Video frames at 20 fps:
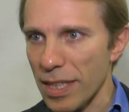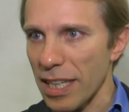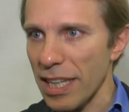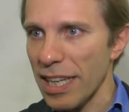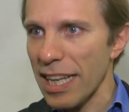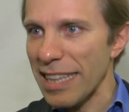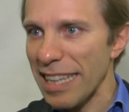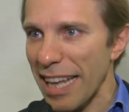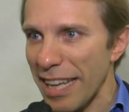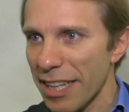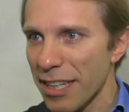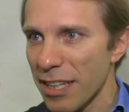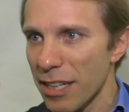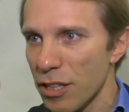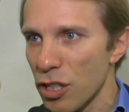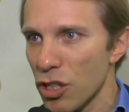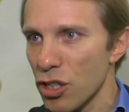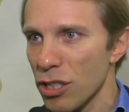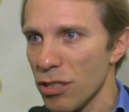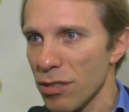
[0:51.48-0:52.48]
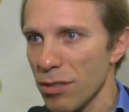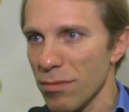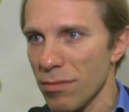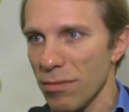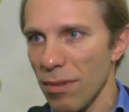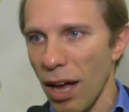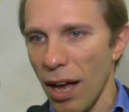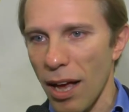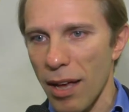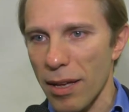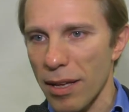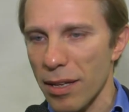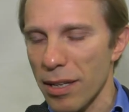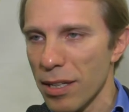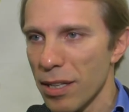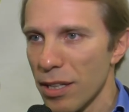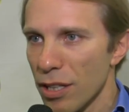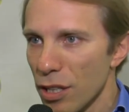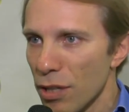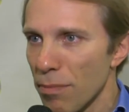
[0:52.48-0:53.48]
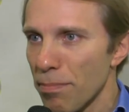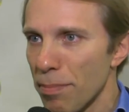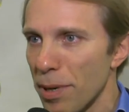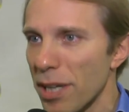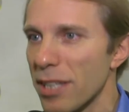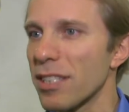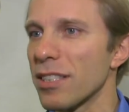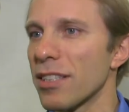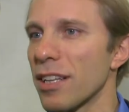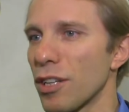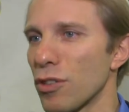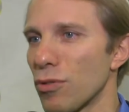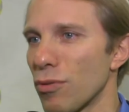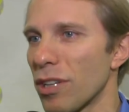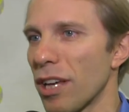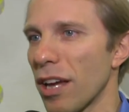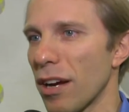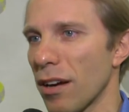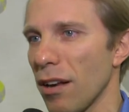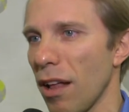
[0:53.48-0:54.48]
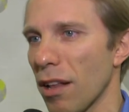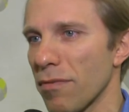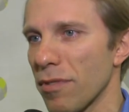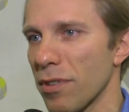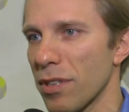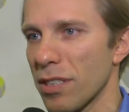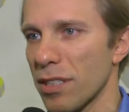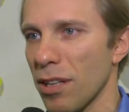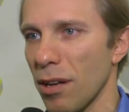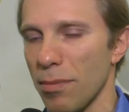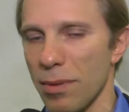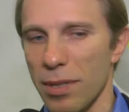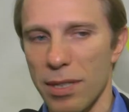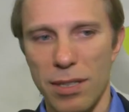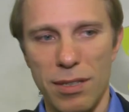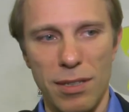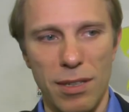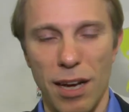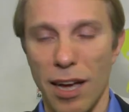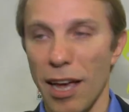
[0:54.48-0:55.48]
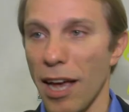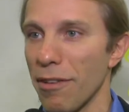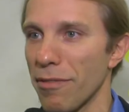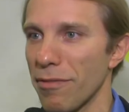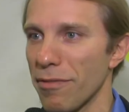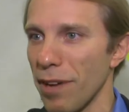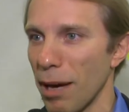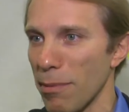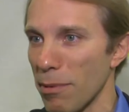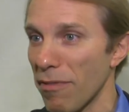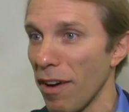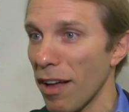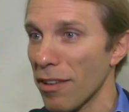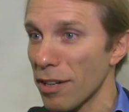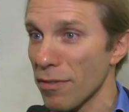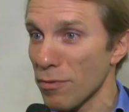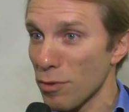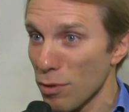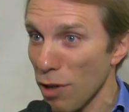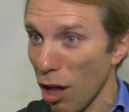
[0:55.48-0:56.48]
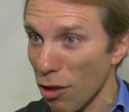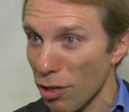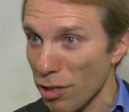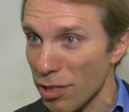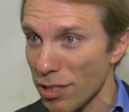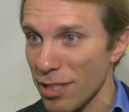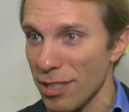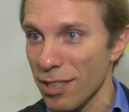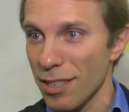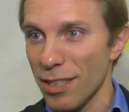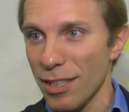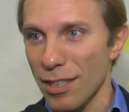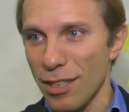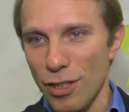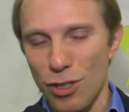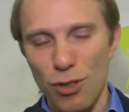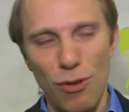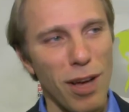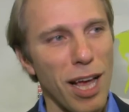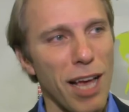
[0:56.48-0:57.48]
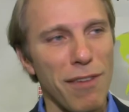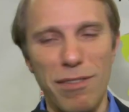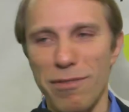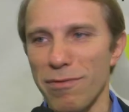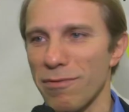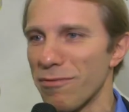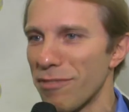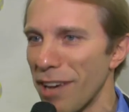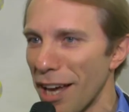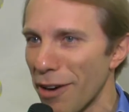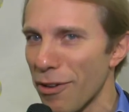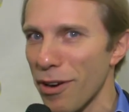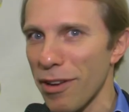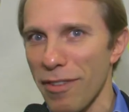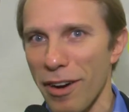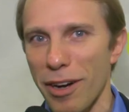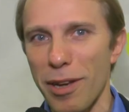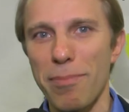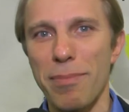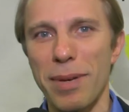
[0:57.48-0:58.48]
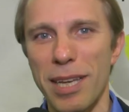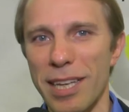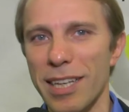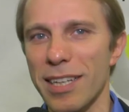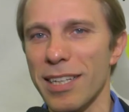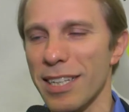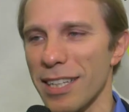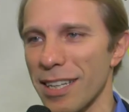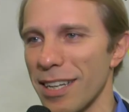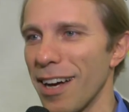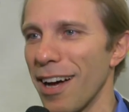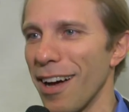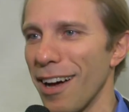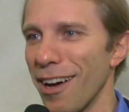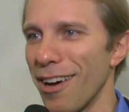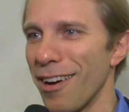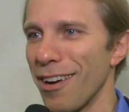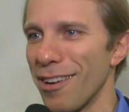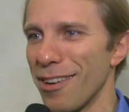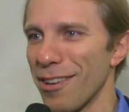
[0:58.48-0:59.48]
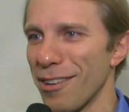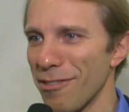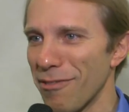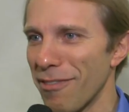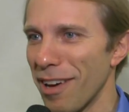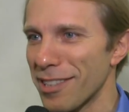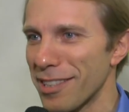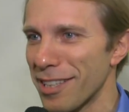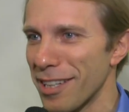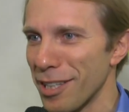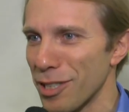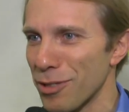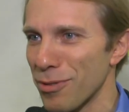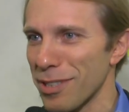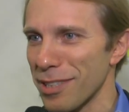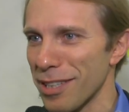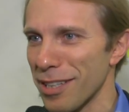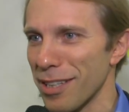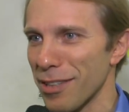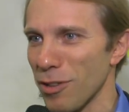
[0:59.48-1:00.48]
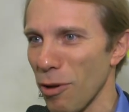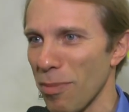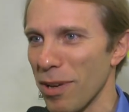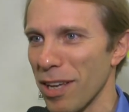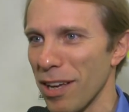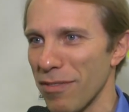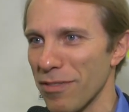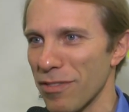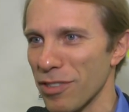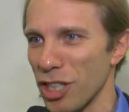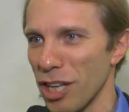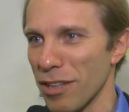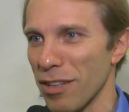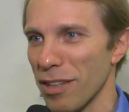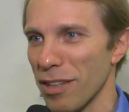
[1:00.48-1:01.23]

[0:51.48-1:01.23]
And then, in addition, I personally do care a lot for this topic. I have I'm a father of two daughters, so I have a very very big uh, vested interest in the topic of gender